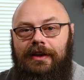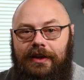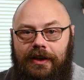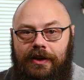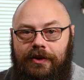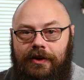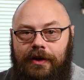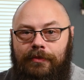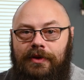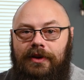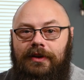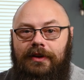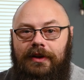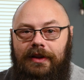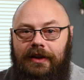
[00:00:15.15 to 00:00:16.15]
get your
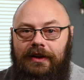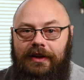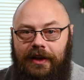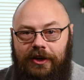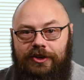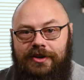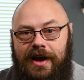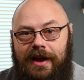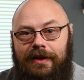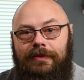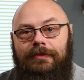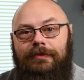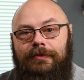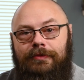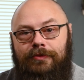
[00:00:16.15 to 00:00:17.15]
ambient, and take a shot
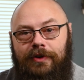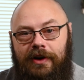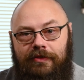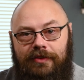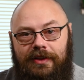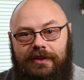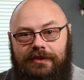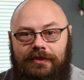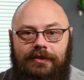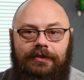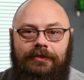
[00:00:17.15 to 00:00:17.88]
right after this.